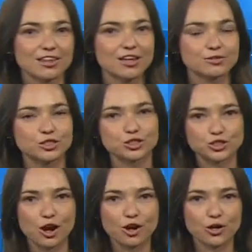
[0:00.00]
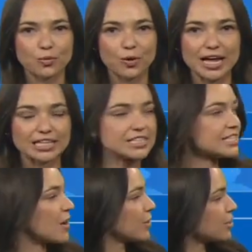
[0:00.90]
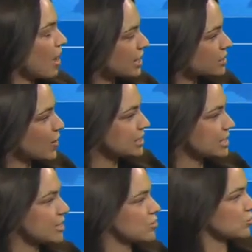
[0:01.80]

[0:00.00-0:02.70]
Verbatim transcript: those stronger winds. Now, we are not expecting any